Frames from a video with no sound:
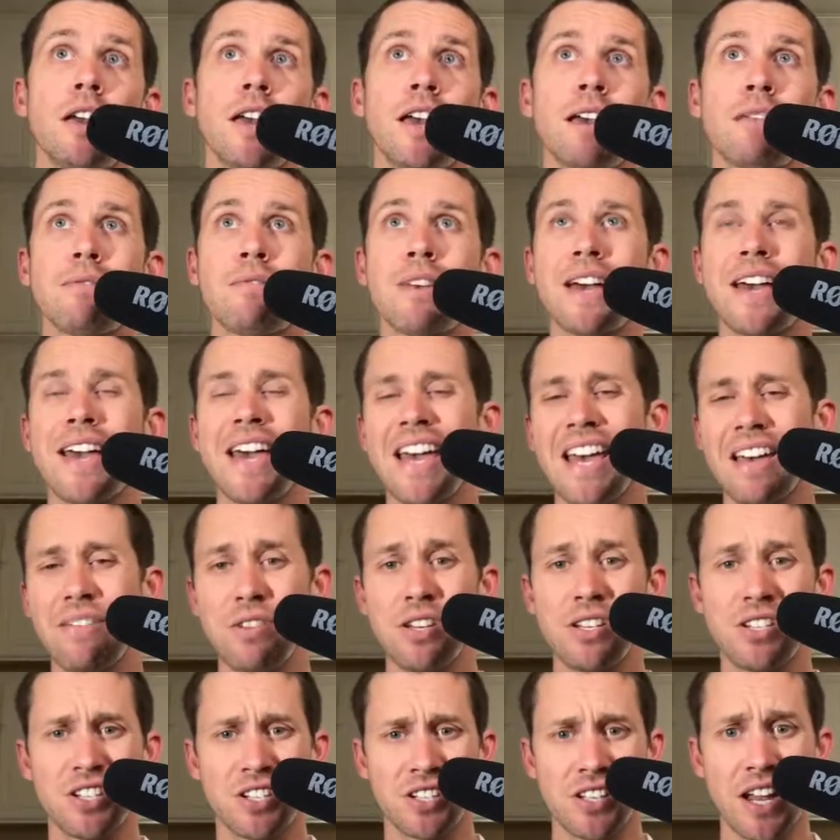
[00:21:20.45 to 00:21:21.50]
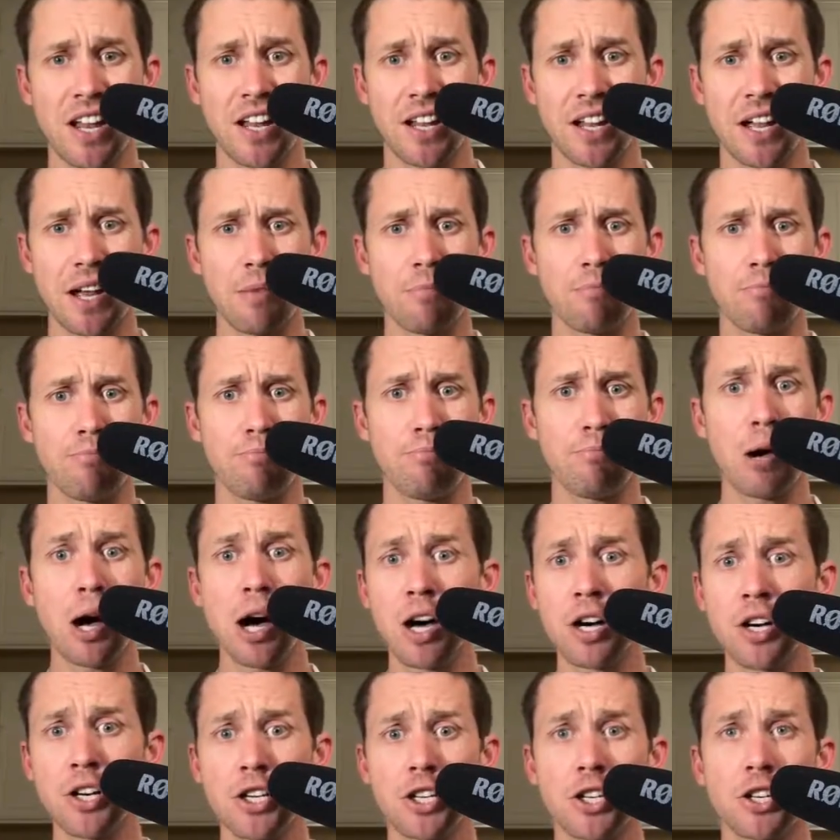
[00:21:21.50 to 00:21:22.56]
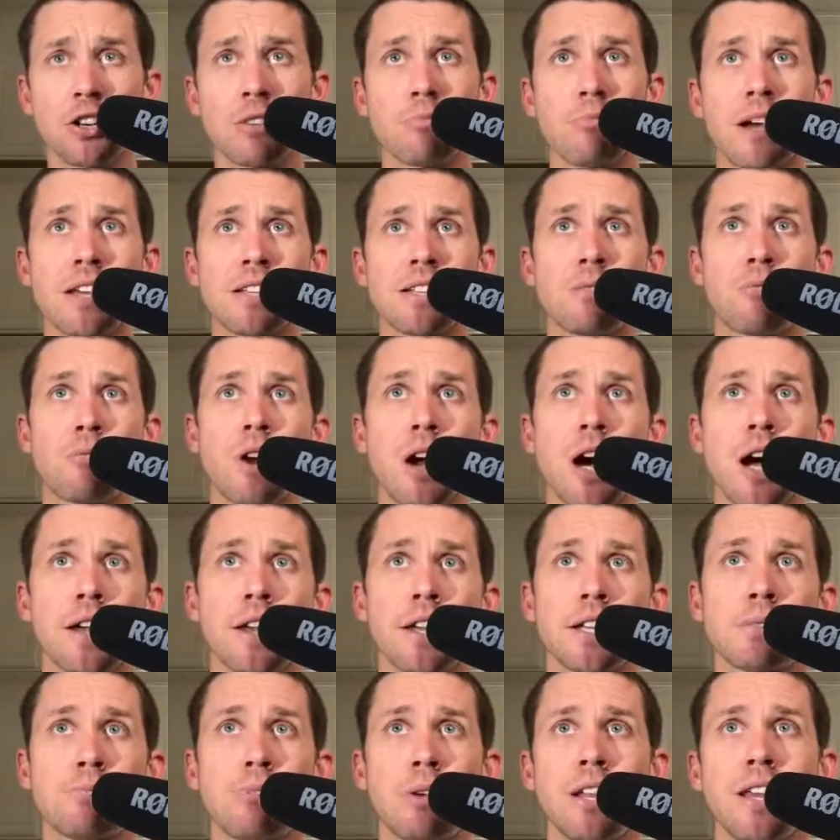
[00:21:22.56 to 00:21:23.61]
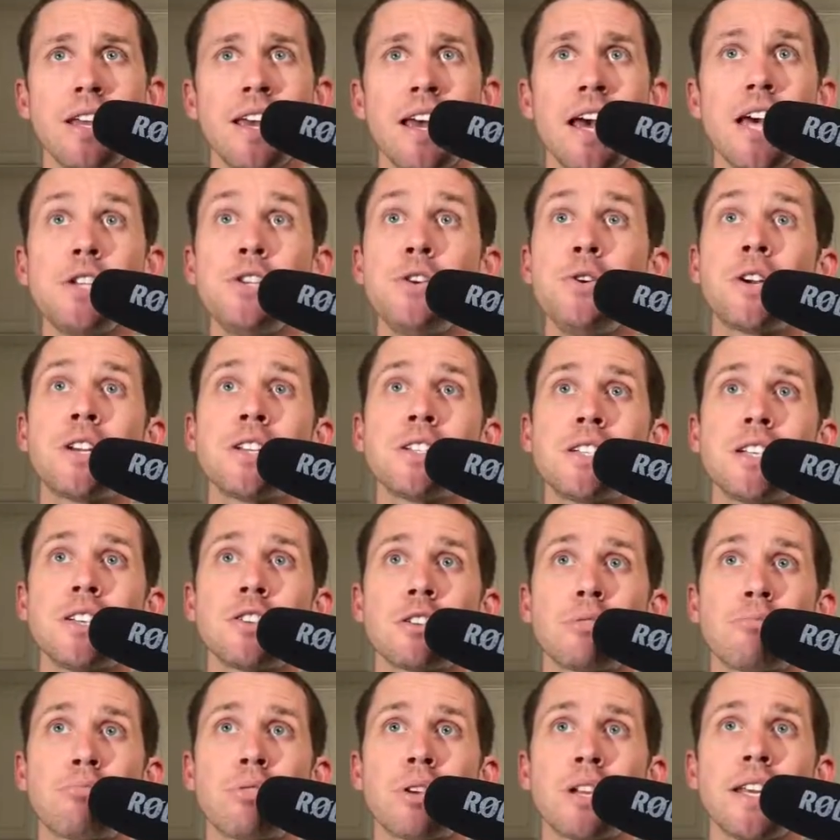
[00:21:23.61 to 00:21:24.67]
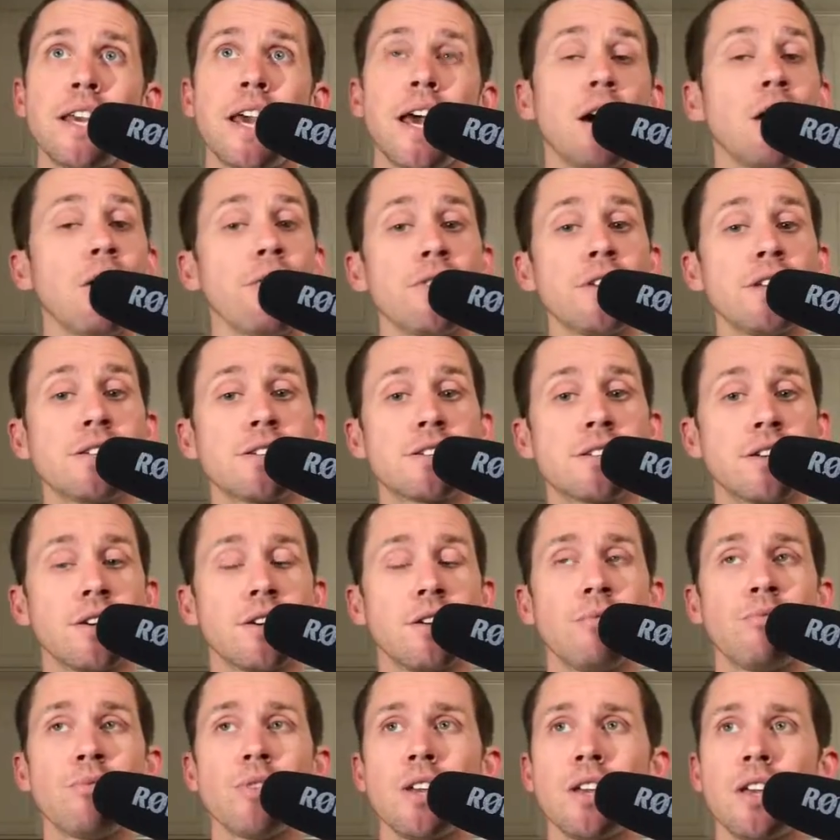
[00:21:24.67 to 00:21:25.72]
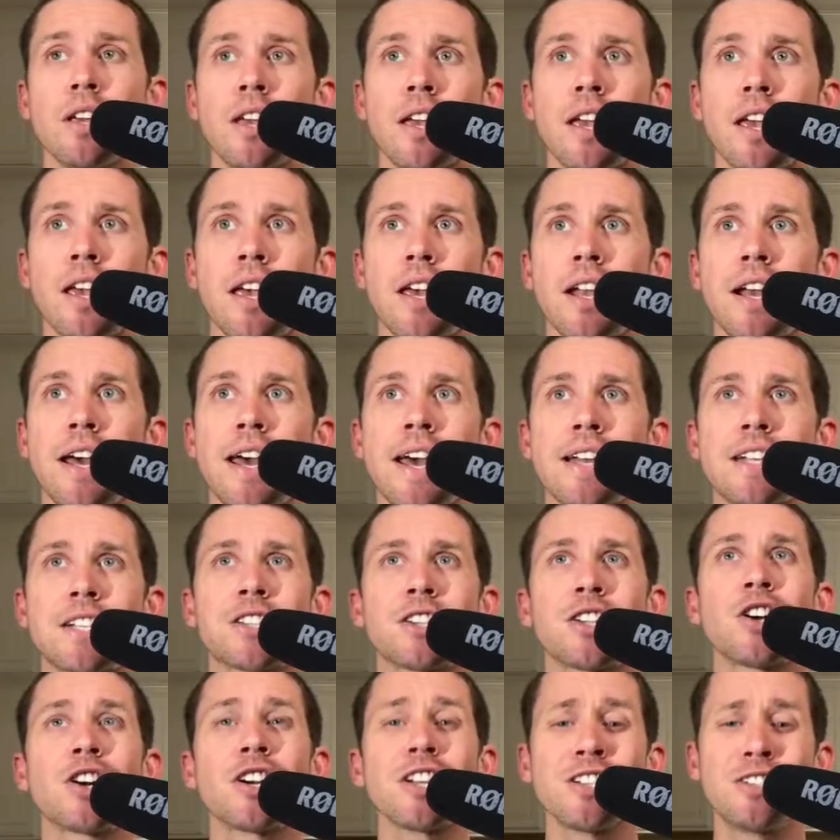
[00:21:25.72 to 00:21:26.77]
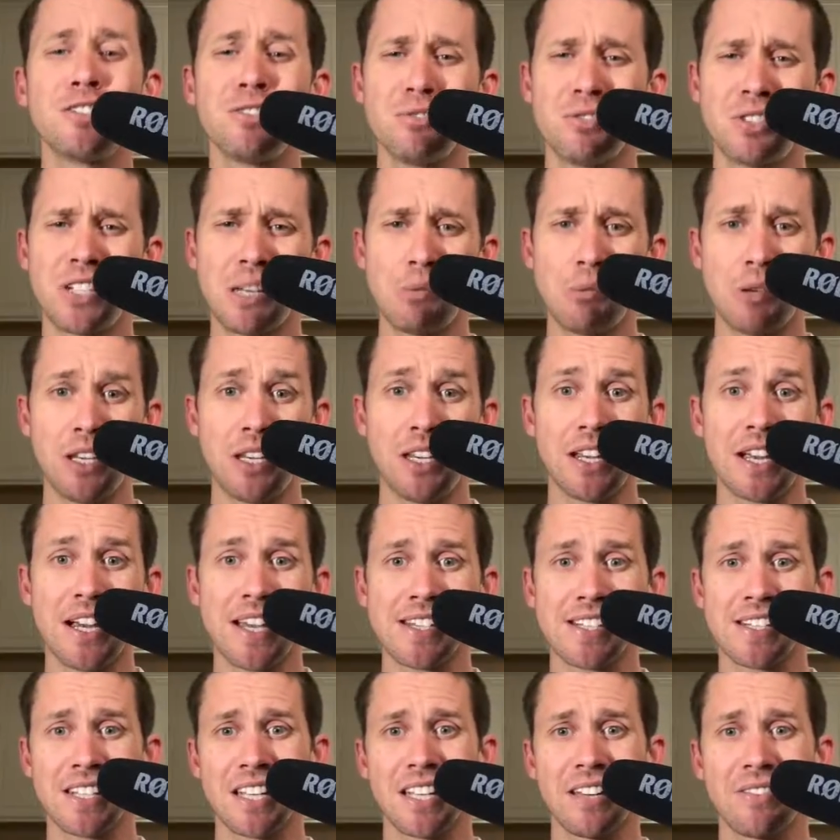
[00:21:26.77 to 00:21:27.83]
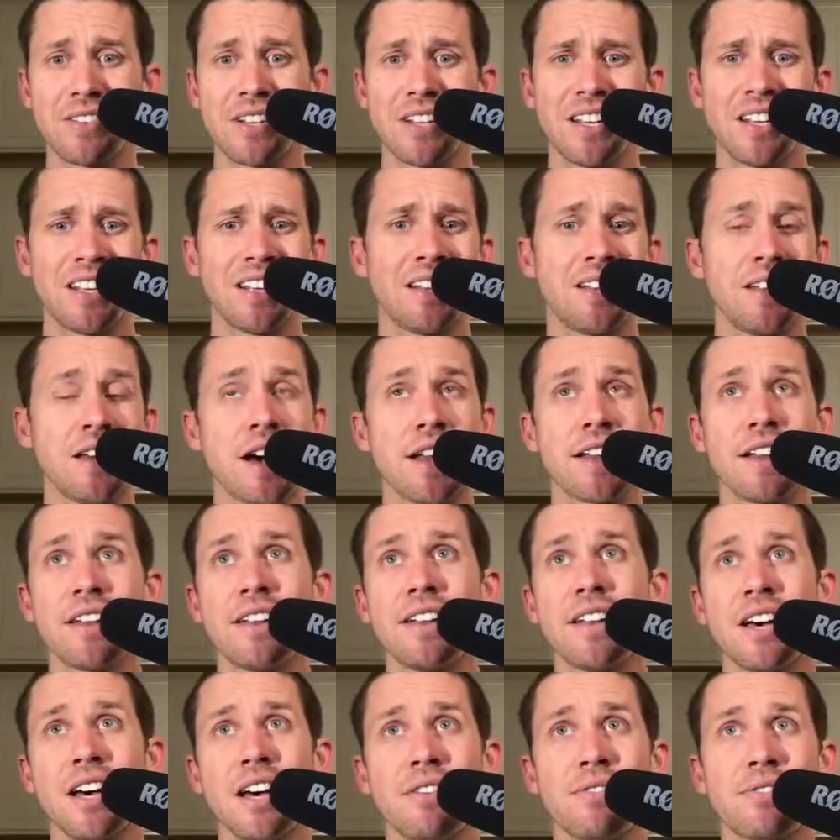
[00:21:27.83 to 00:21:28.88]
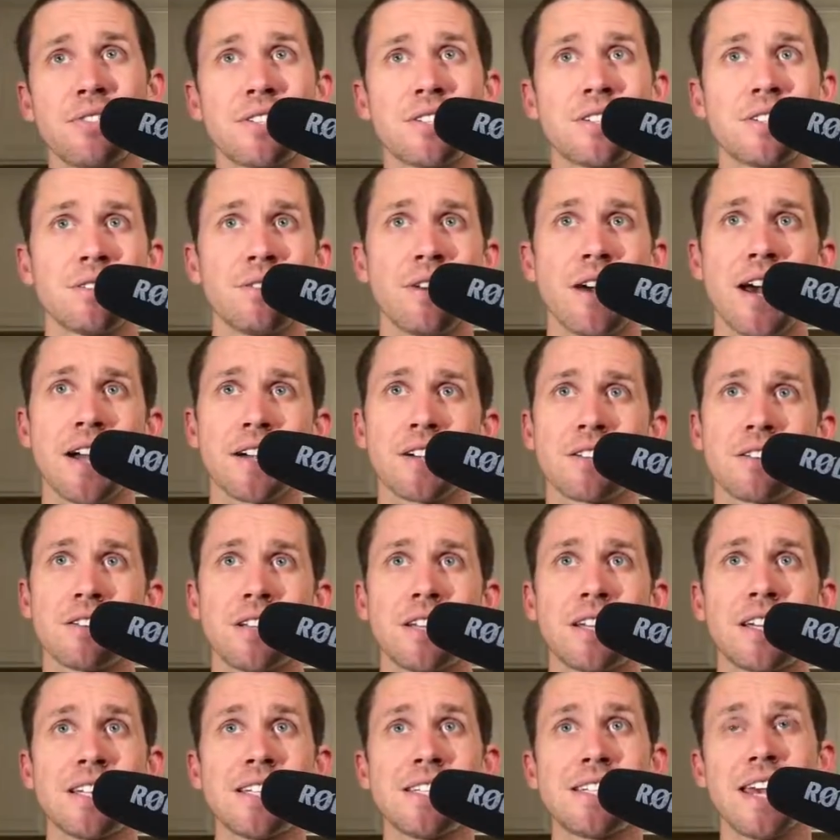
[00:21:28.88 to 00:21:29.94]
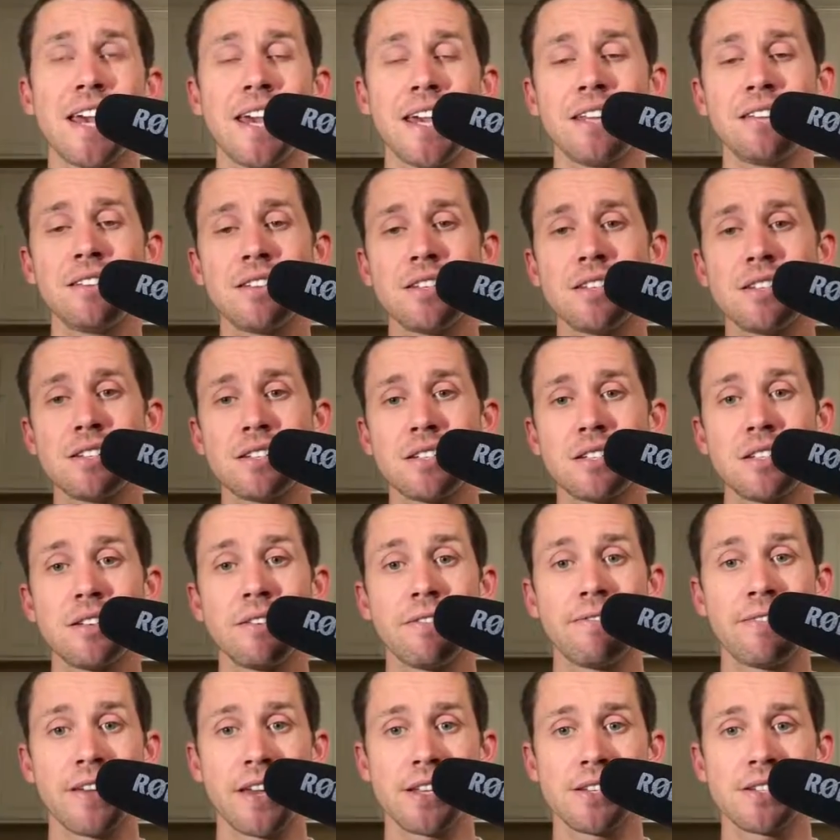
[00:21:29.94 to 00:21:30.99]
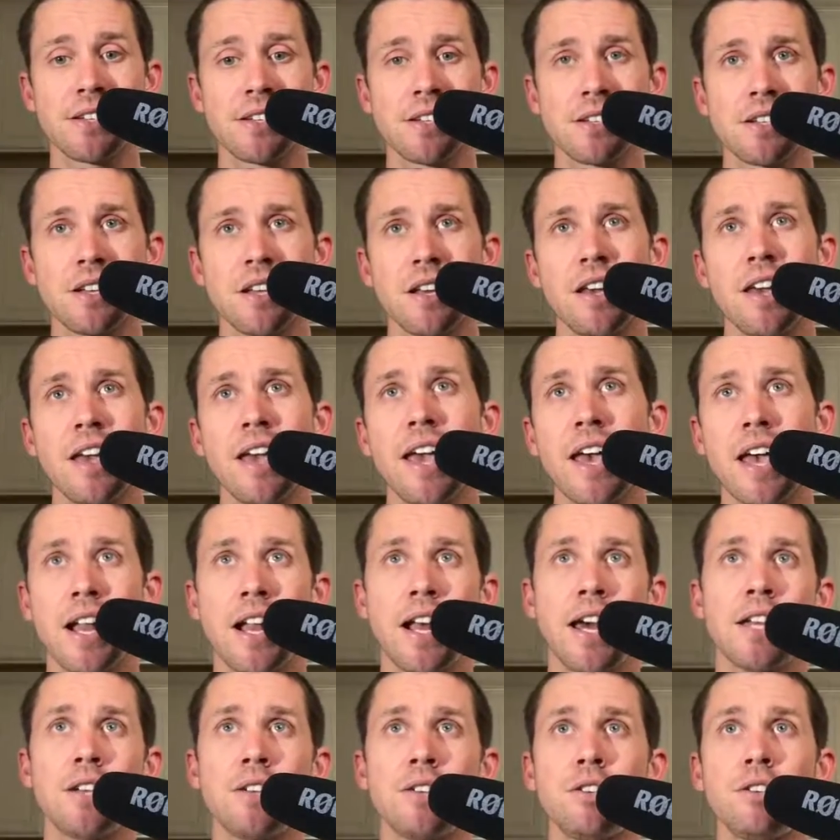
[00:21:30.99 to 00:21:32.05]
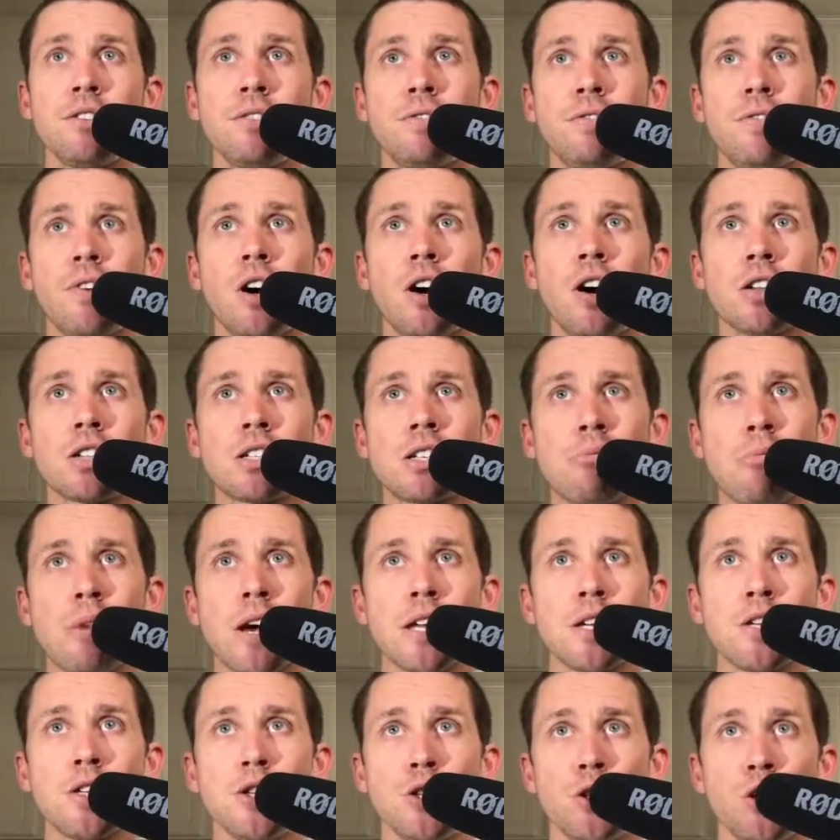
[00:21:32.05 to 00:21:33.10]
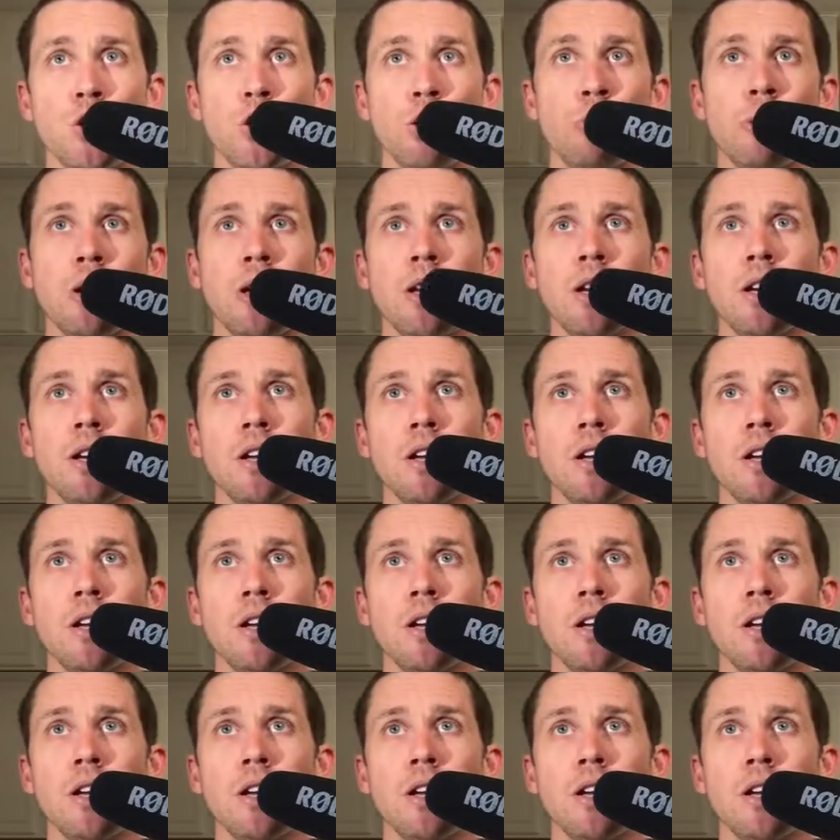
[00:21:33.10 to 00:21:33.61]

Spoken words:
and my heavies just kind of got punctured by some rockets, but as you can see, they're pretty healthy still. And I had 32 GBE guys left, not enough to actually contain these defenses, and I do fall to my doom.